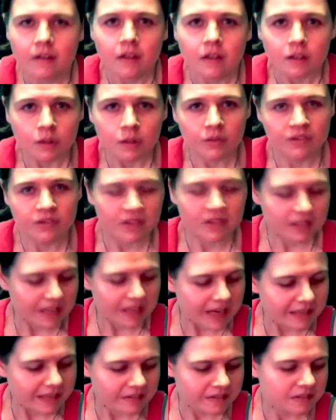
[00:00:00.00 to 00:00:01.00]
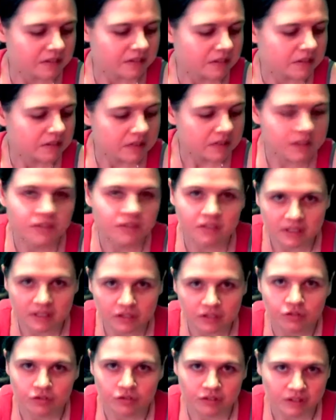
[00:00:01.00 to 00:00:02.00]
using the garden. These
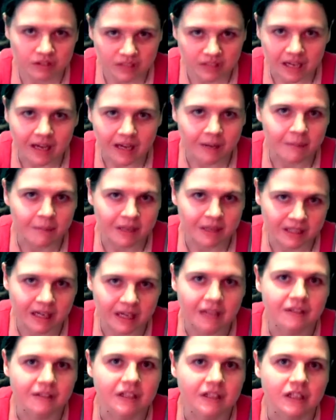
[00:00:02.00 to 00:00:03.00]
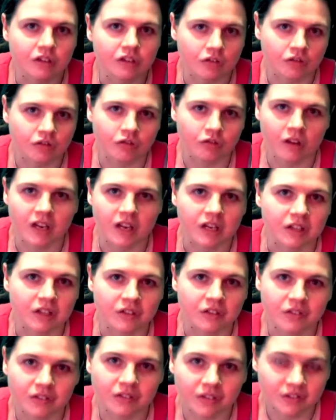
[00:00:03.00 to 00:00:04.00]
literally are my gardening
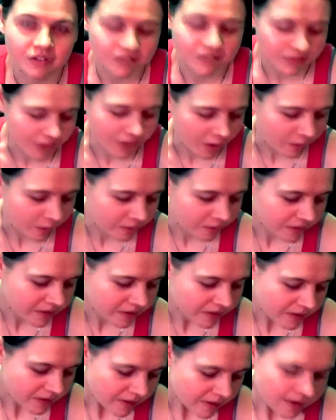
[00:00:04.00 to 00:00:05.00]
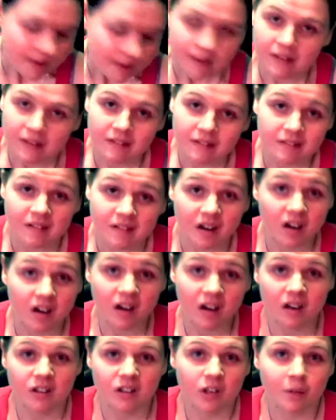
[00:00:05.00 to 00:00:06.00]
trainers. So,
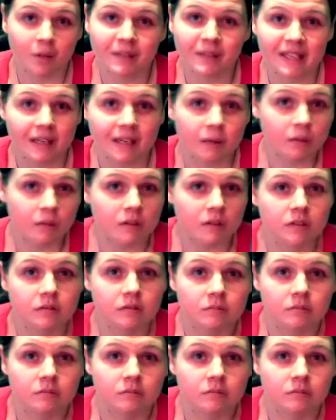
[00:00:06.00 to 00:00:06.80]
oh, going out and